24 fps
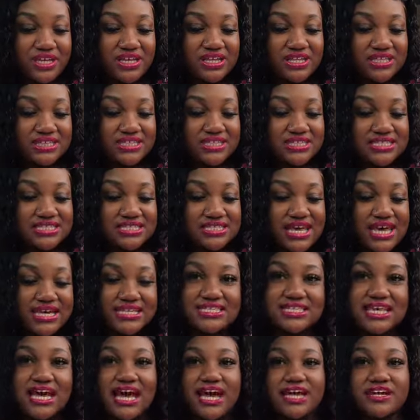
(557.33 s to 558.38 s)
This
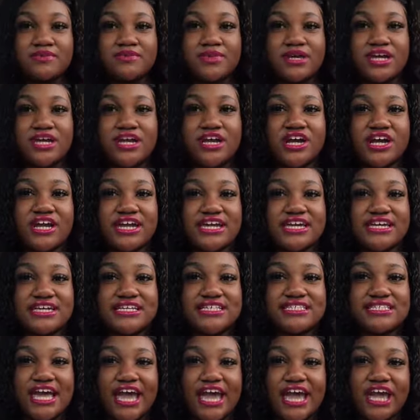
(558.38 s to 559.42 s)
next item here
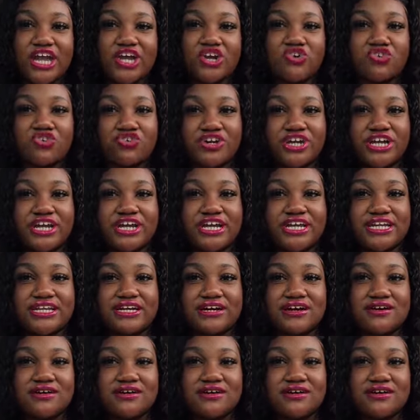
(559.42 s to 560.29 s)
is a green